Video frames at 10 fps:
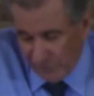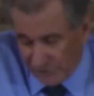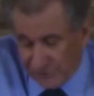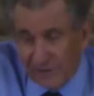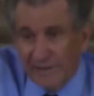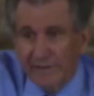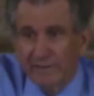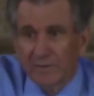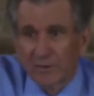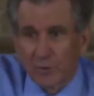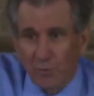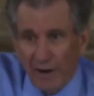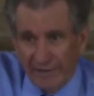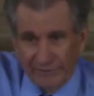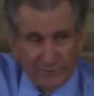seek
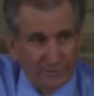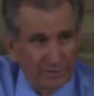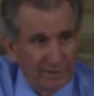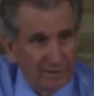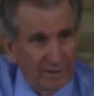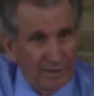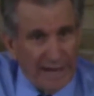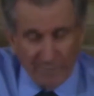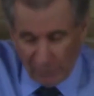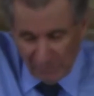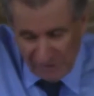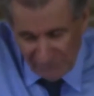Christ. And when we